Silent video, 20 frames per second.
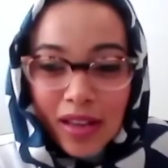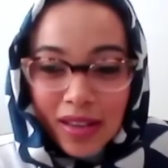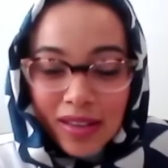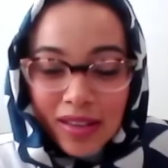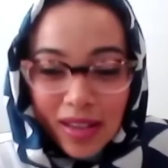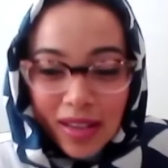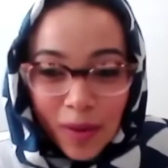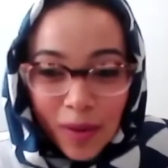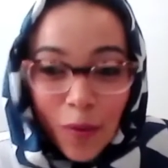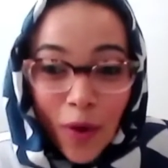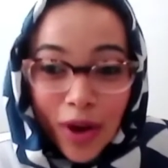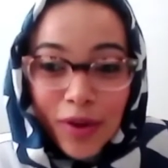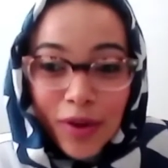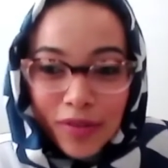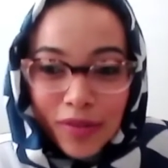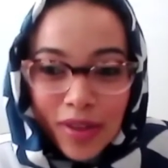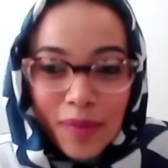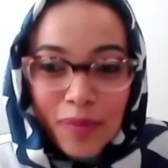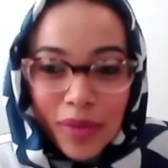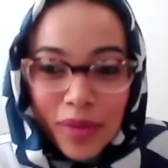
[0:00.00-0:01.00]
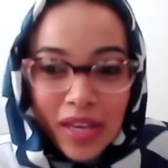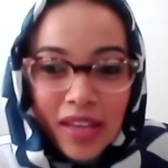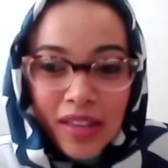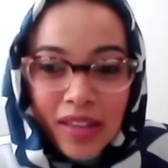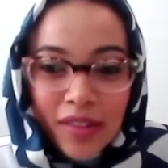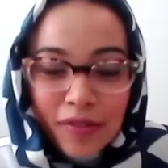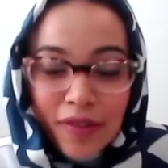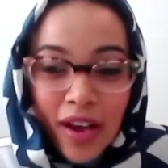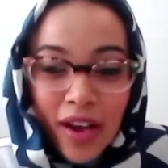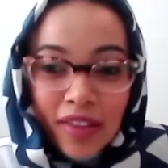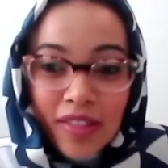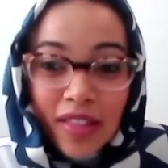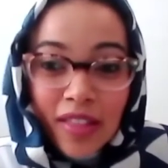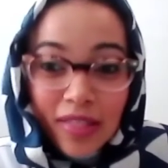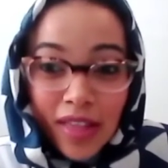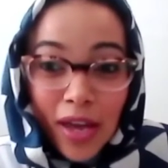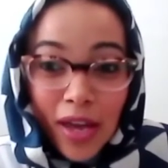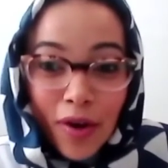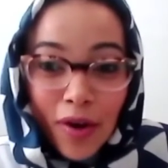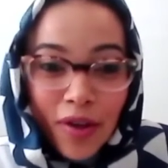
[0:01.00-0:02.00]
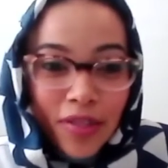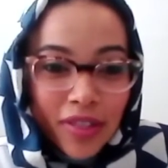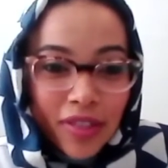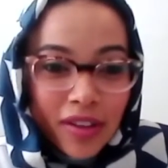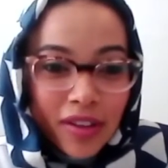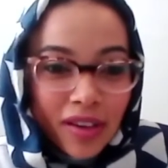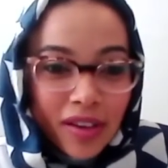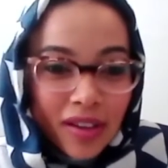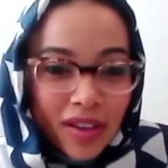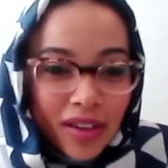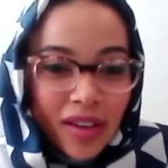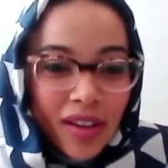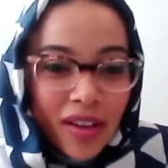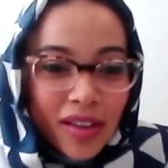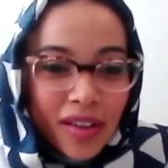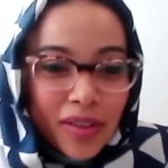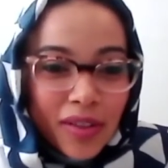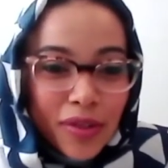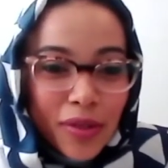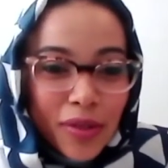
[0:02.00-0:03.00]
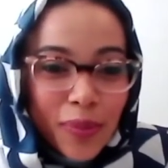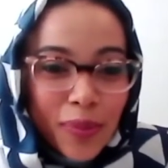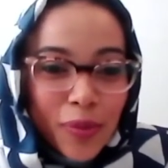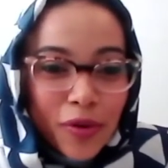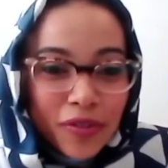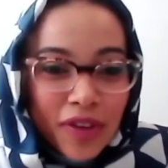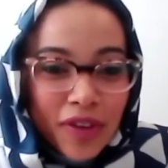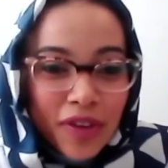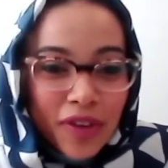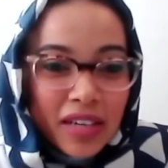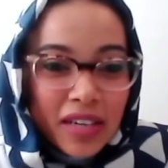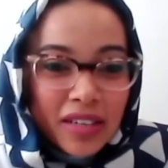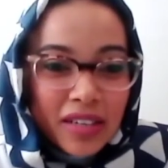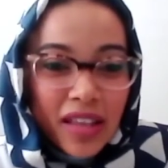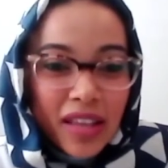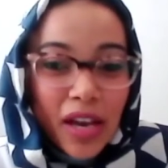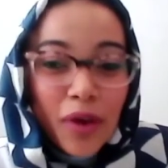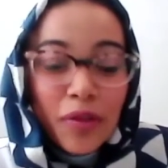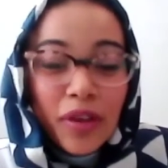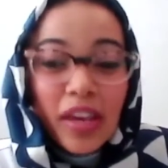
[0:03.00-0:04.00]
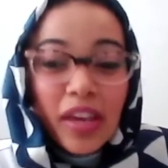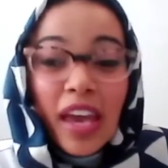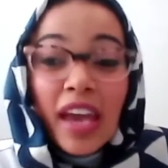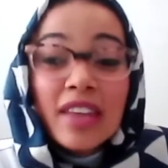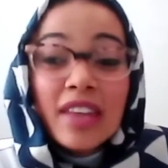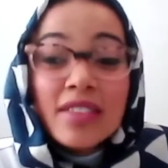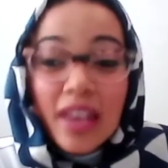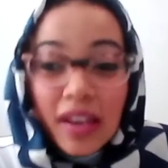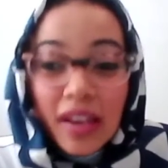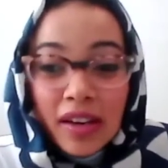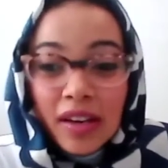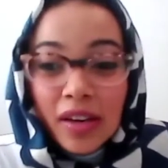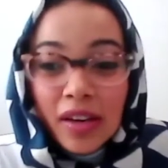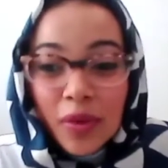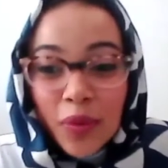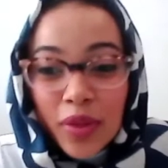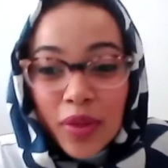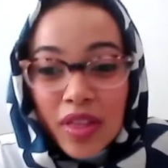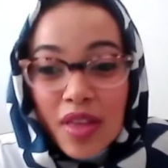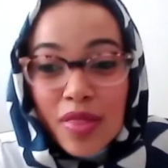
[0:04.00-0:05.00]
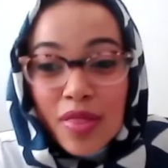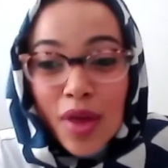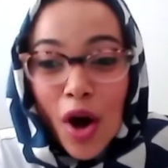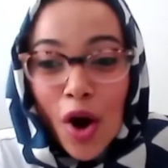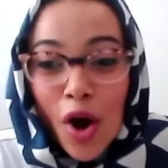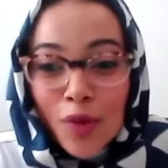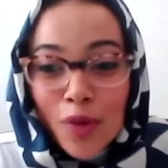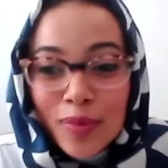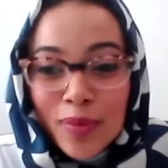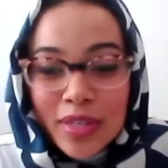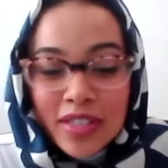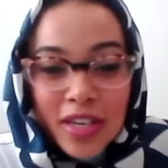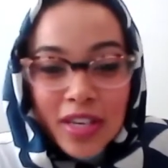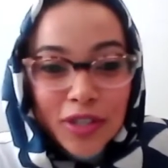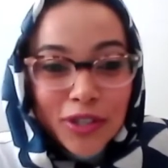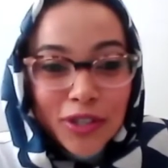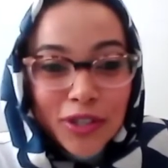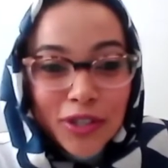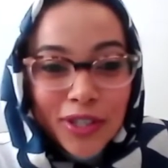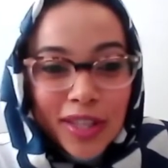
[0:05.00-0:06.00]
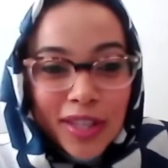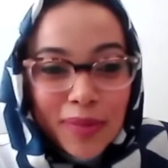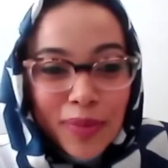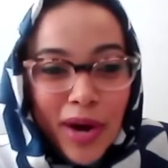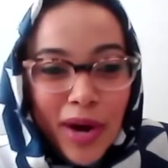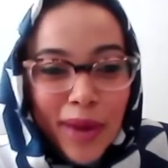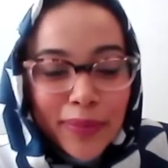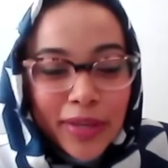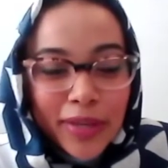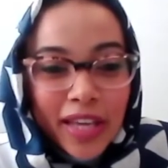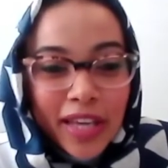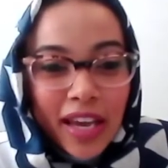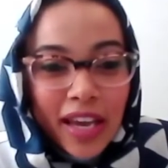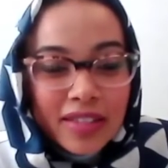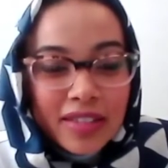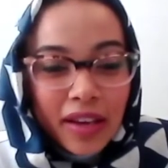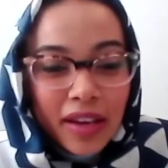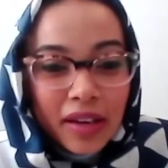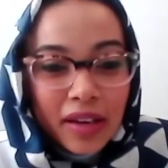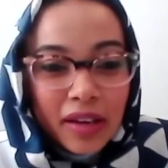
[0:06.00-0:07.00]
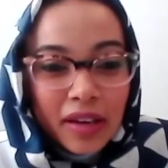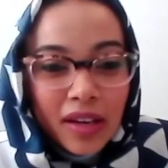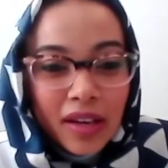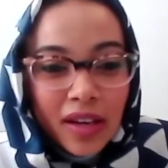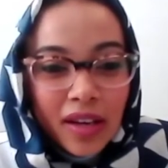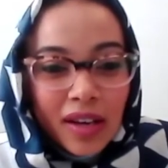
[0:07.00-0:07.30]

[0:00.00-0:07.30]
One of them being the fact that they are the provider, they are the caretaker within the home, essentially, the primary caretaker.